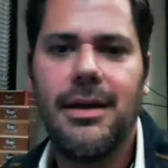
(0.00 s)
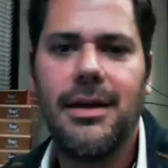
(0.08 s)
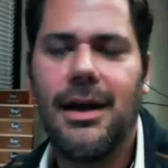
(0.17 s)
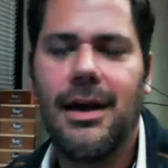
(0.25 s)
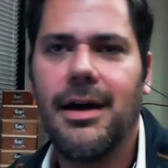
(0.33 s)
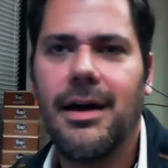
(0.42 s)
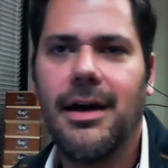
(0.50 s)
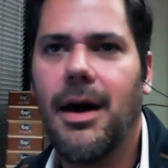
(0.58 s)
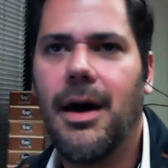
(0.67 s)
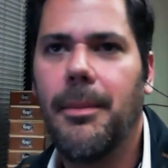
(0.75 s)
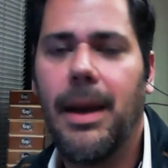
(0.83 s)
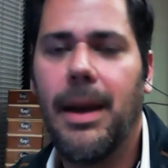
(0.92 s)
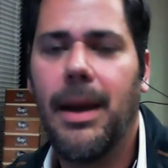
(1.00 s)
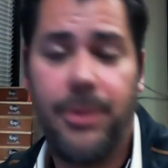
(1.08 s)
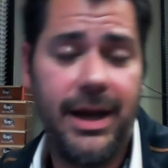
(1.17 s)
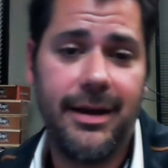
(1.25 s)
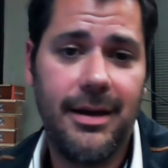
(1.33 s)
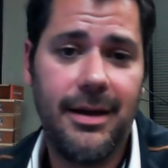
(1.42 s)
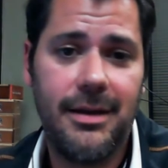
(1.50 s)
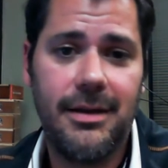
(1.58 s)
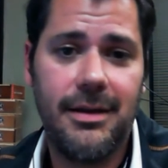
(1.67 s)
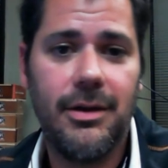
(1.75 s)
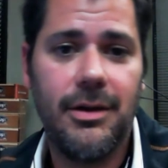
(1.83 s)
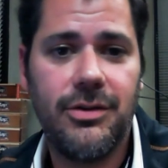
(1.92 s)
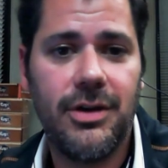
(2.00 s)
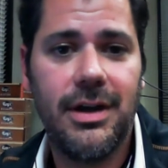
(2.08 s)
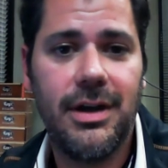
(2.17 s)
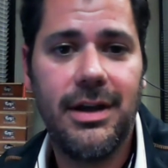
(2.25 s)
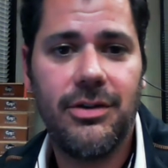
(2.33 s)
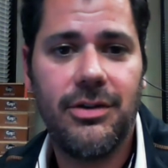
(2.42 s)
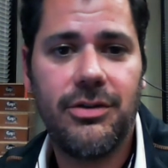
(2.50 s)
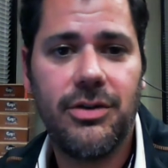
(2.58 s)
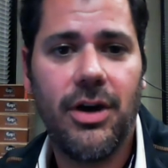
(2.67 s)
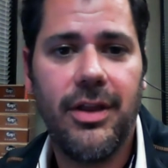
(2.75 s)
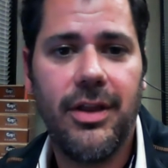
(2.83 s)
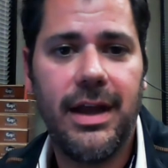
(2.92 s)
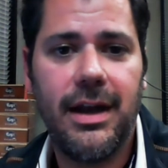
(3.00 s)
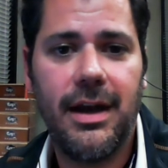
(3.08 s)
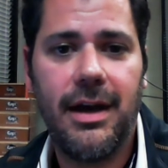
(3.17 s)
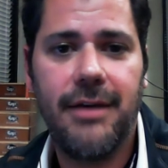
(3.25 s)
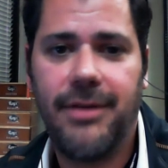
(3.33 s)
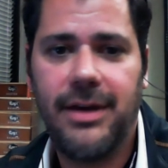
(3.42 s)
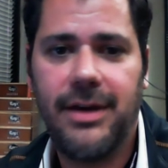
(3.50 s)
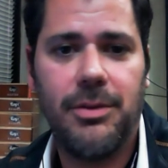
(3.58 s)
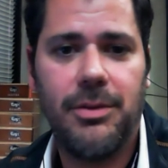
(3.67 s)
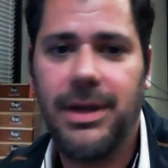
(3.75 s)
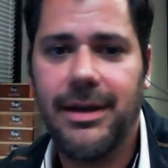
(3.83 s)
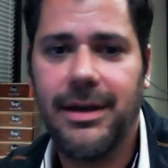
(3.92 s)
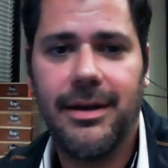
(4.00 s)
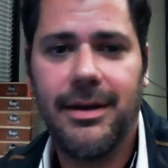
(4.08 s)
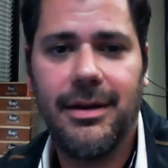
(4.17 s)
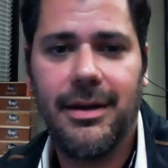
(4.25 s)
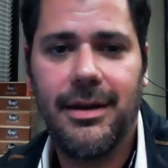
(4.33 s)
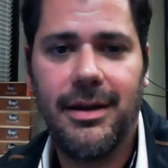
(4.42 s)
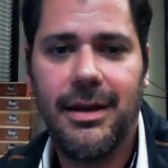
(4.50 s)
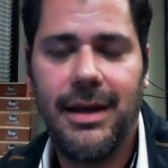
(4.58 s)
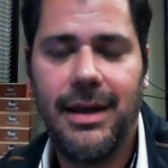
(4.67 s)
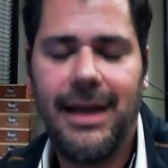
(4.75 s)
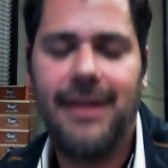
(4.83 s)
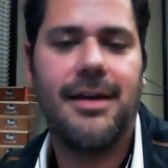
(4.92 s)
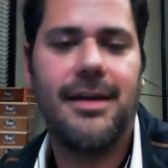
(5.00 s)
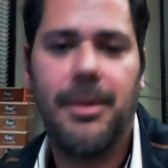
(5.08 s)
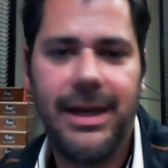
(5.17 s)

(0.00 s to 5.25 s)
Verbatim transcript: Yeah, um, Epernay is a is a cigar that I find to be a, a anytime,